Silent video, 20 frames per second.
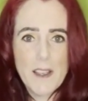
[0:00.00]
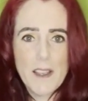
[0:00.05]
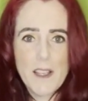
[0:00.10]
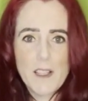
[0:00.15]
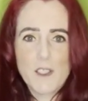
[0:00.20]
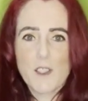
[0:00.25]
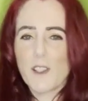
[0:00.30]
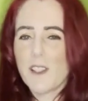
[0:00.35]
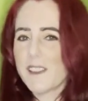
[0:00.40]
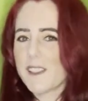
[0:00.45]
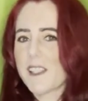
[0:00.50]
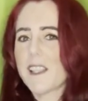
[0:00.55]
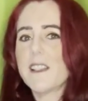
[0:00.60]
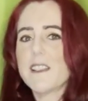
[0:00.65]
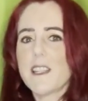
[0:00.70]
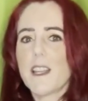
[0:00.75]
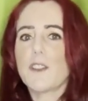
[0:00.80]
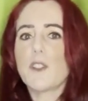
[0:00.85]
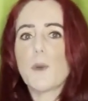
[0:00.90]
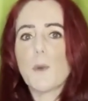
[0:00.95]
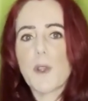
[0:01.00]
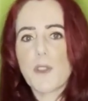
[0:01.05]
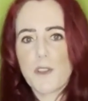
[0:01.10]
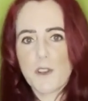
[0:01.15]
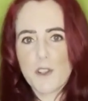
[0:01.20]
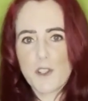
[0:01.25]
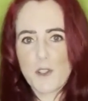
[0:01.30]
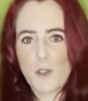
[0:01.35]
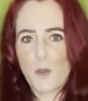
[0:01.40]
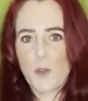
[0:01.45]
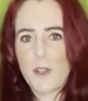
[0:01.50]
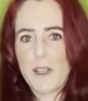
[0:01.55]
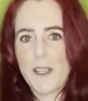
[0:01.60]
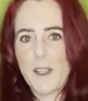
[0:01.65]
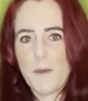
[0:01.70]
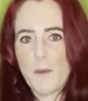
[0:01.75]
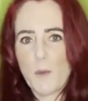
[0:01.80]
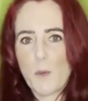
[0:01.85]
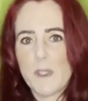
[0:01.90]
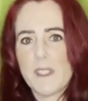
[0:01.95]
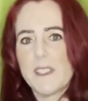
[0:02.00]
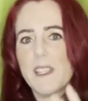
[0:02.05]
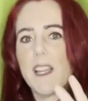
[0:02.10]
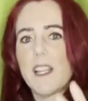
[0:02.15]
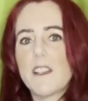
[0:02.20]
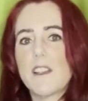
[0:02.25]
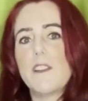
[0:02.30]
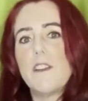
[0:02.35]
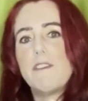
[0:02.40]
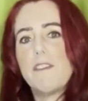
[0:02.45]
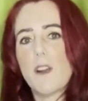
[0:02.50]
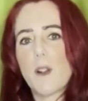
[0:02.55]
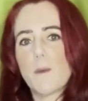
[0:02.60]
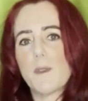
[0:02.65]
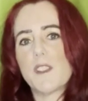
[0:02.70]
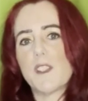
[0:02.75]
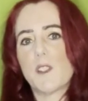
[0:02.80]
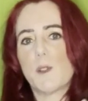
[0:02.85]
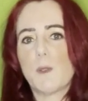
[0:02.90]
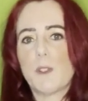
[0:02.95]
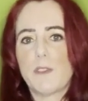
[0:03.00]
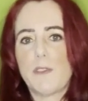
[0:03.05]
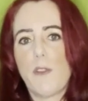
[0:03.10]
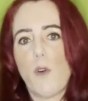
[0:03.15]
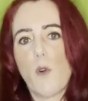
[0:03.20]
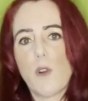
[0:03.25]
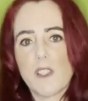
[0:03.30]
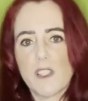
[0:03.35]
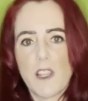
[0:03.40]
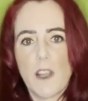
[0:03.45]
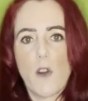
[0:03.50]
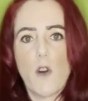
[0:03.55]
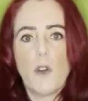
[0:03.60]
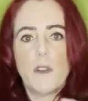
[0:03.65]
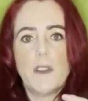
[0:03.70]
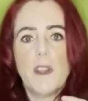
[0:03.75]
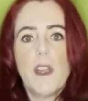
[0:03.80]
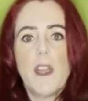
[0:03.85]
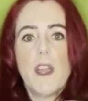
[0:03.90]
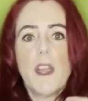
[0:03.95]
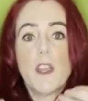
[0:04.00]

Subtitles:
So let's continue with our story. We said the pharmacist was focusing on